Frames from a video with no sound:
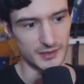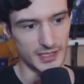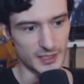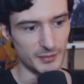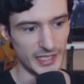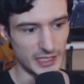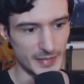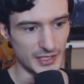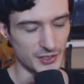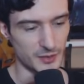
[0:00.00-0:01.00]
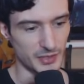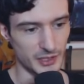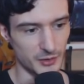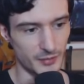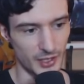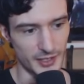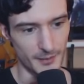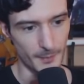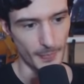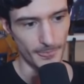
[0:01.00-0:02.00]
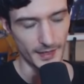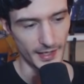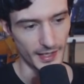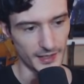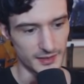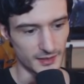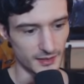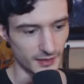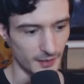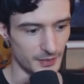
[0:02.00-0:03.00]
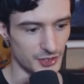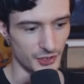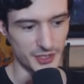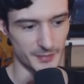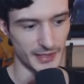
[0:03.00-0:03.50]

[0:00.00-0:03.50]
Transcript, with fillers: he's complaining about a certain political party. And let me show you something